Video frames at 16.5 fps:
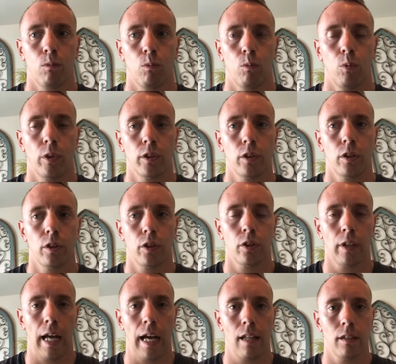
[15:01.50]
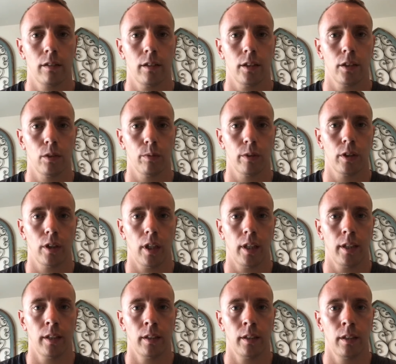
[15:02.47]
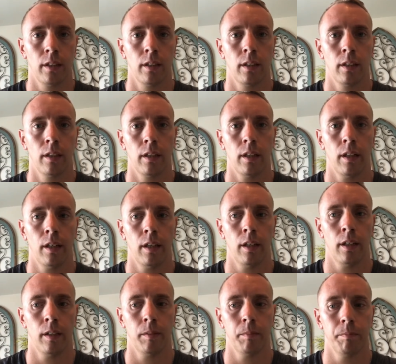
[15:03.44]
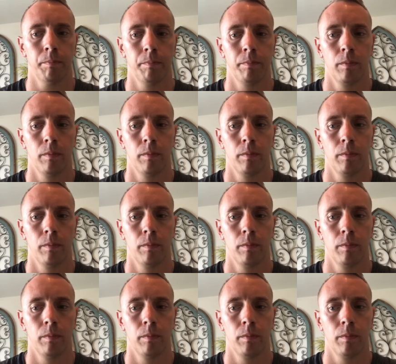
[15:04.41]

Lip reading: once the urinalysis was done, I